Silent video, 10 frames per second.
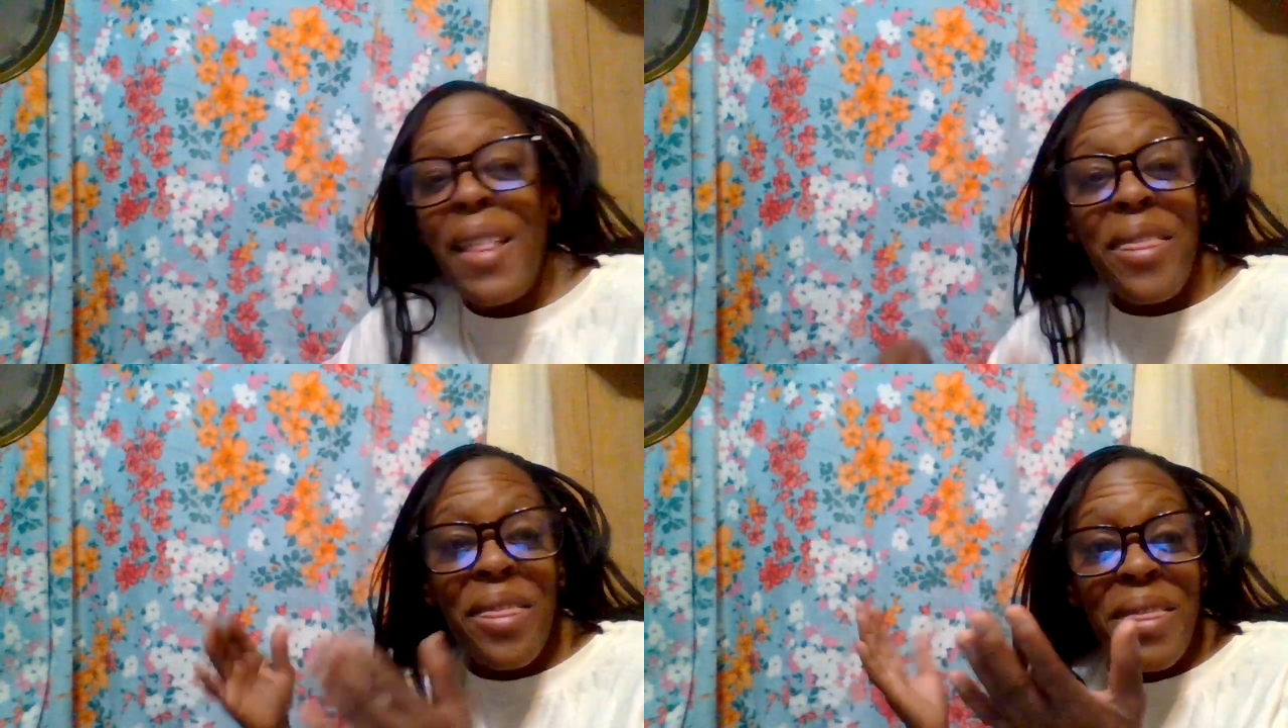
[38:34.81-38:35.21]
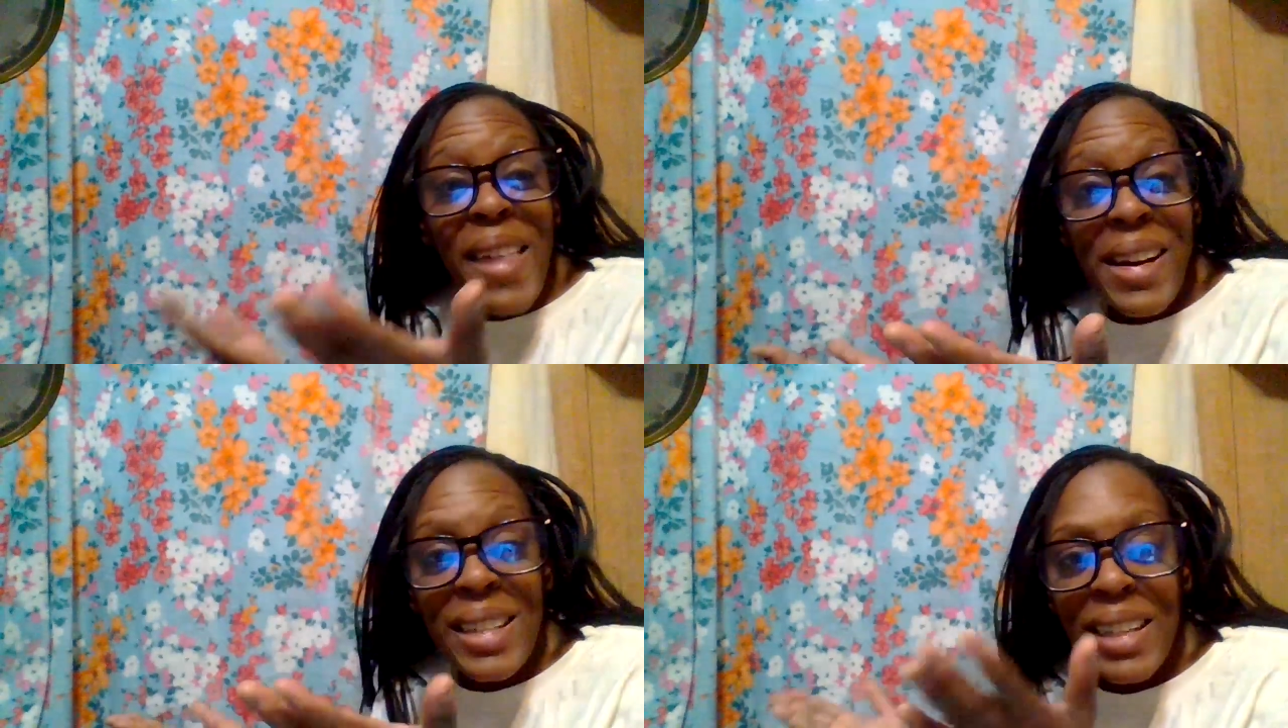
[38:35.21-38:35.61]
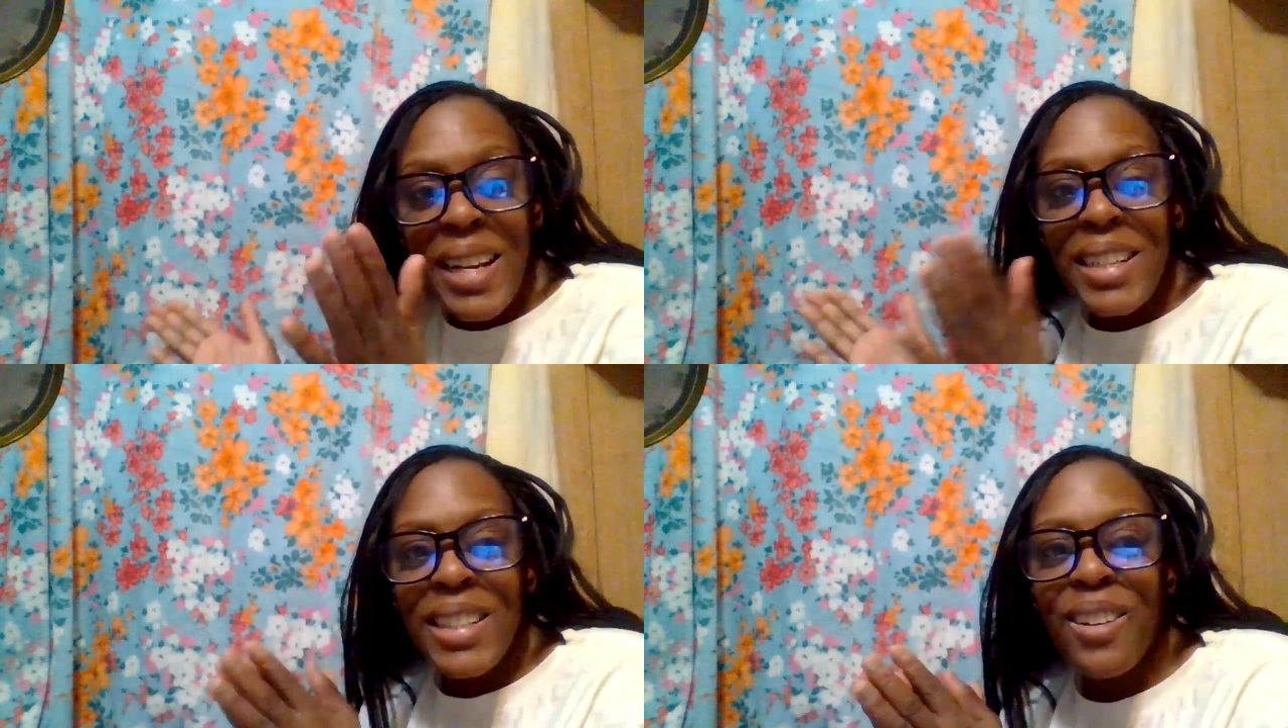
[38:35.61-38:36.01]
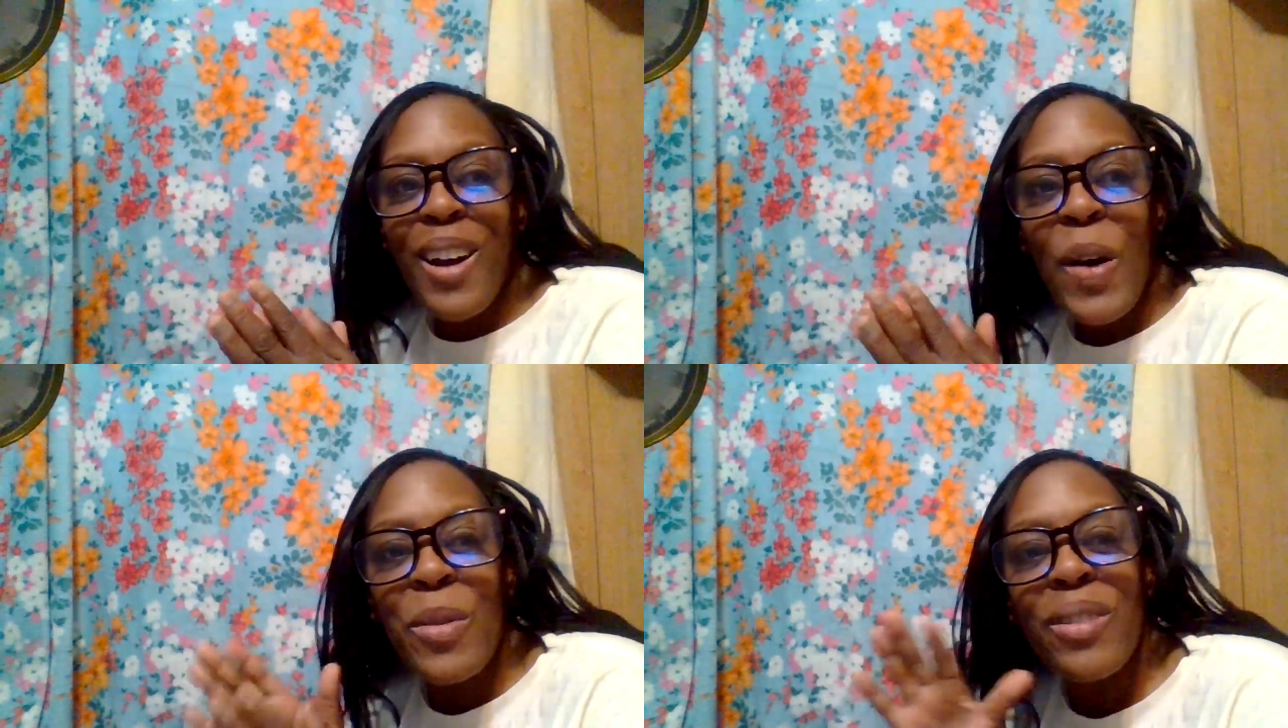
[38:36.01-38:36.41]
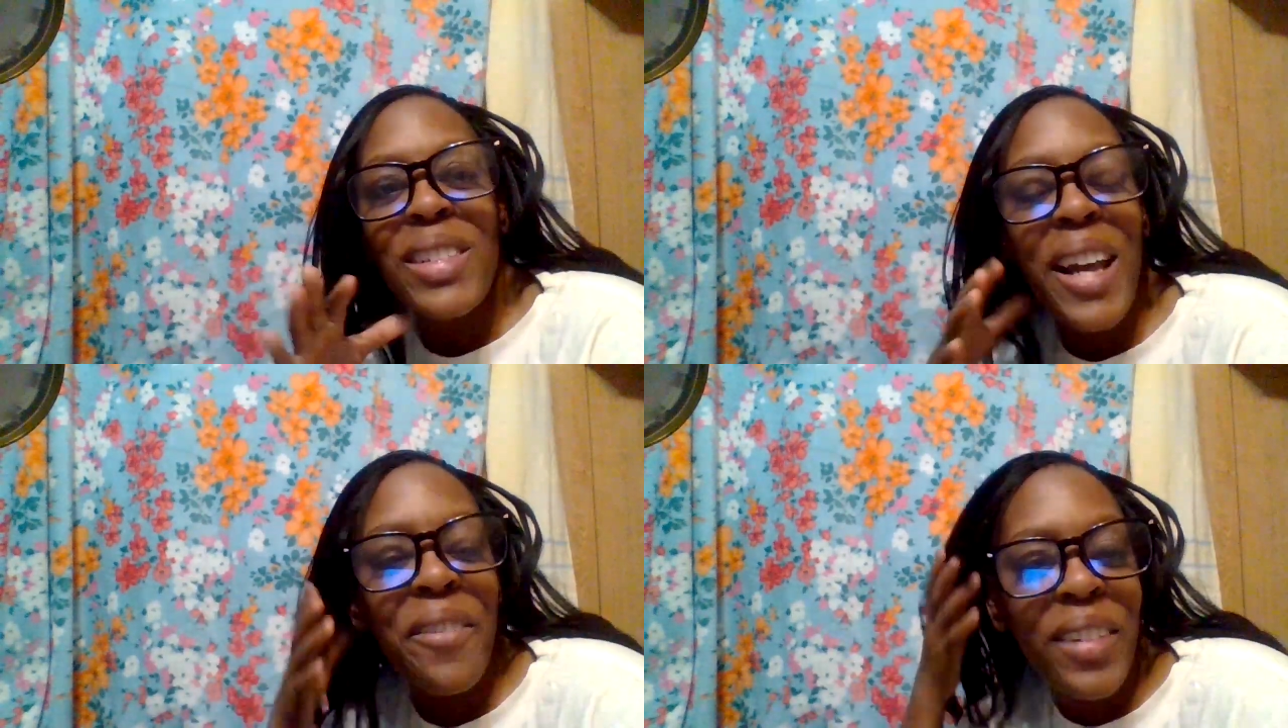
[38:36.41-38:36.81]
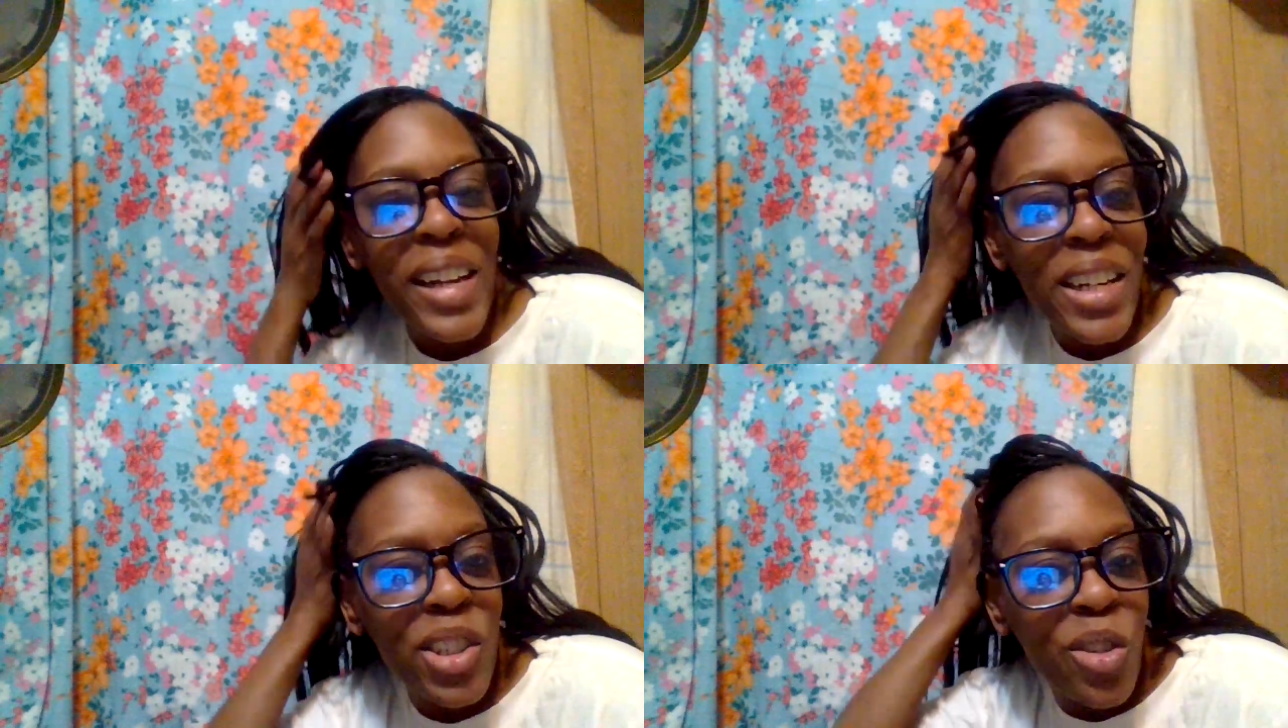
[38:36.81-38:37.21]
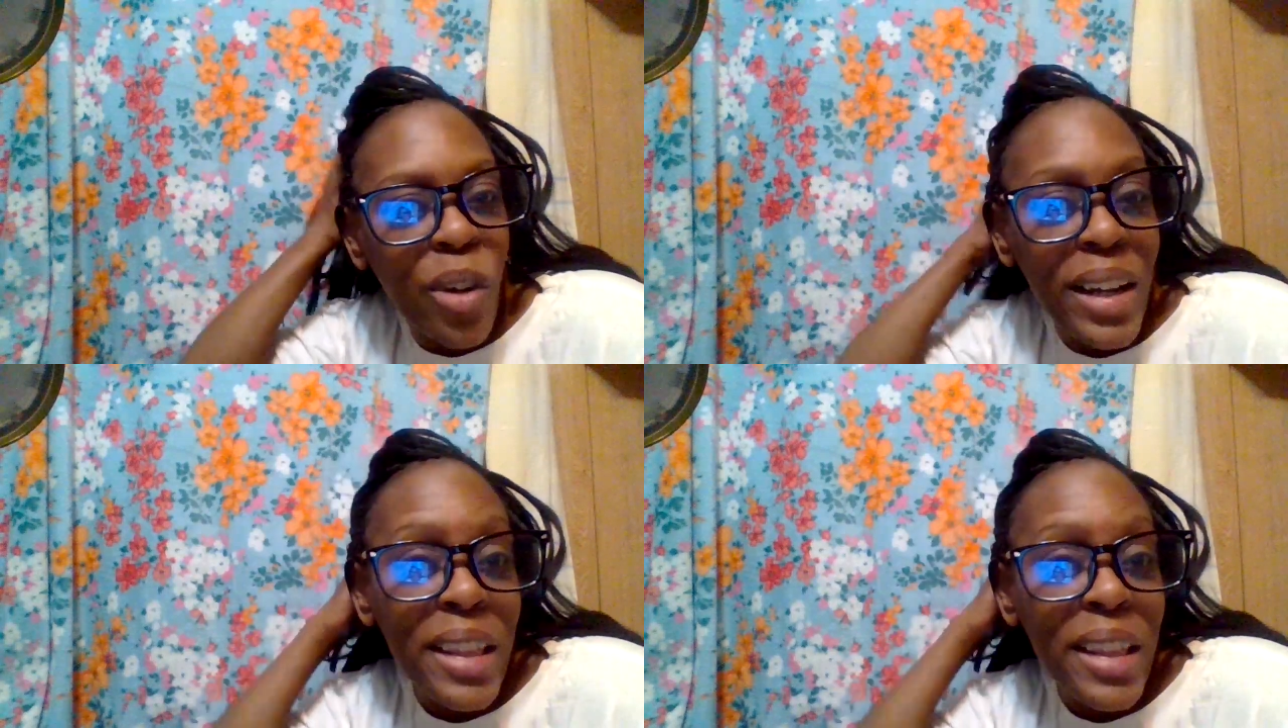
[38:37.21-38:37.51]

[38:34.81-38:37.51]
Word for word: that is it so i hope you definitely enjoyed